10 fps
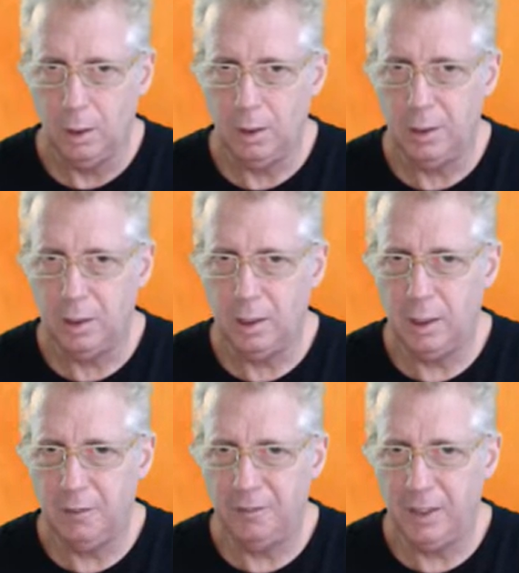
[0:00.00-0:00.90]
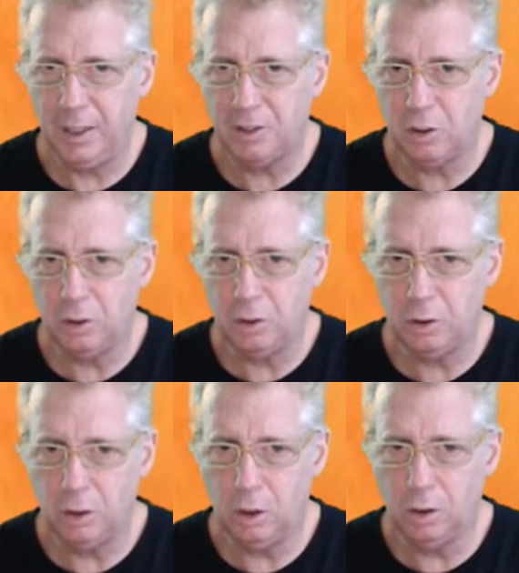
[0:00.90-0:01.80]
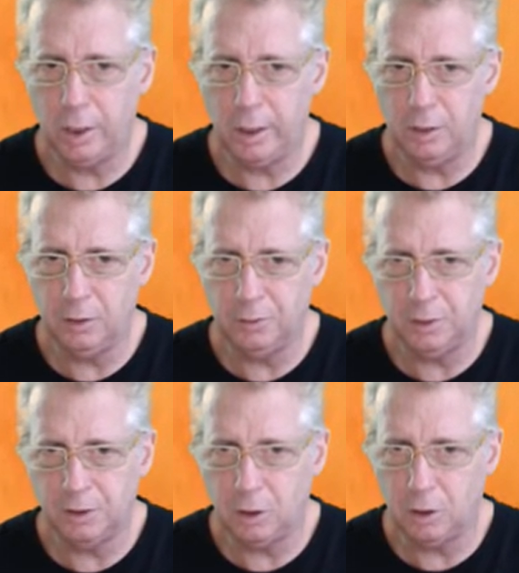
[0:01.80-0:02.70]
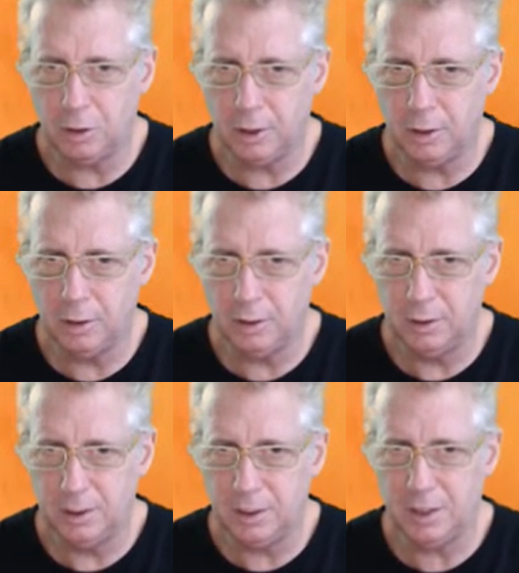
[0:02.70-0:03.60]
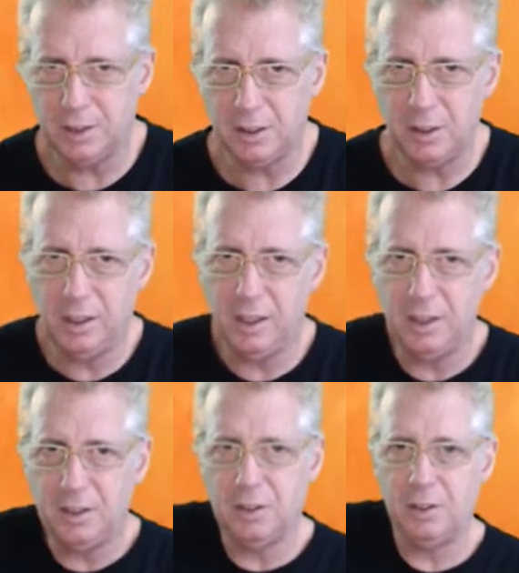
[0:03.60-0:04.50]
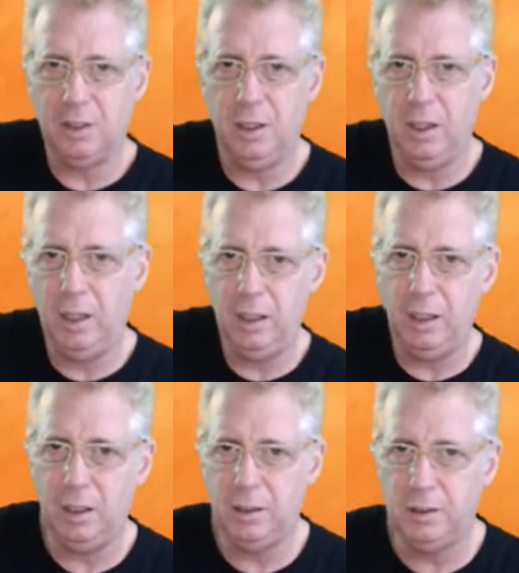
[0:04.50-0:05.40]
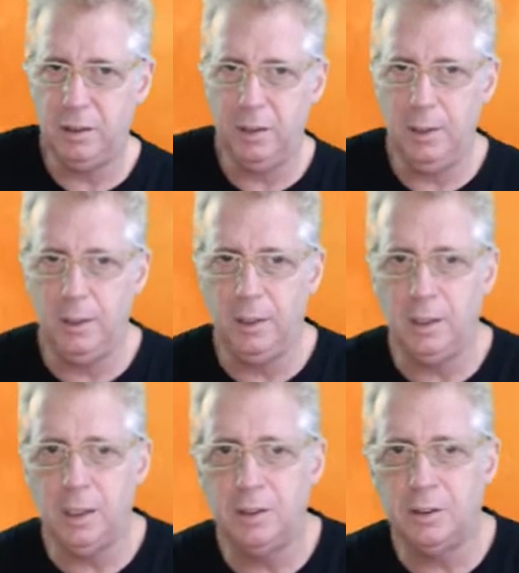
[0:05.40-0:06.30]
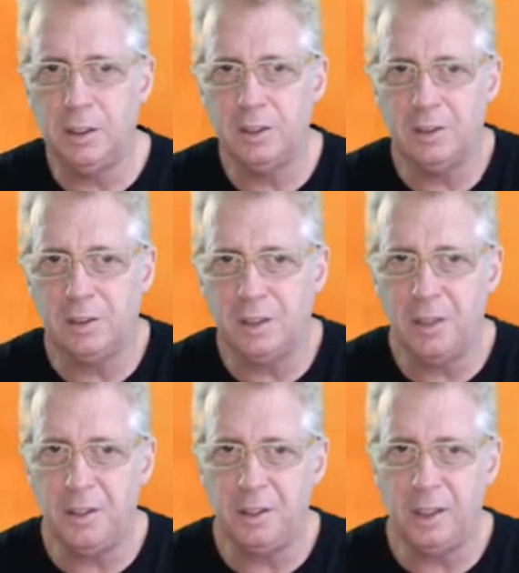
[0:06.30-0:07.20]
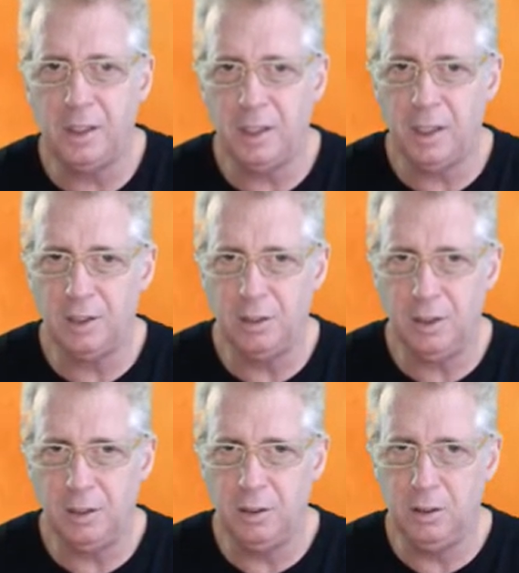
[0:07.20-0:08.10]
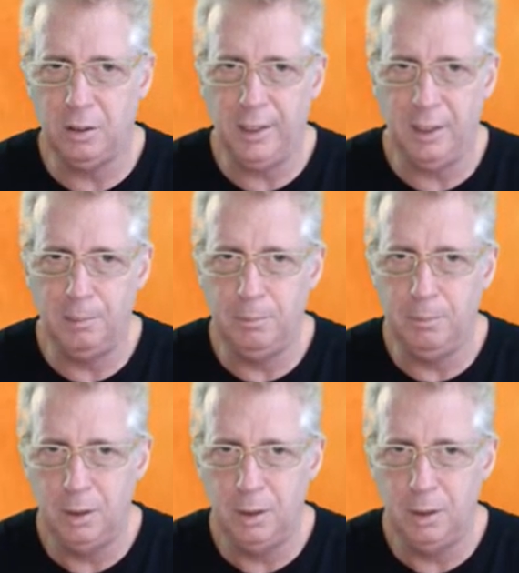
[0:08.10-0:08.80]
the phoenix to go kind of escorted, just in case it encounters something that can actually, kill him.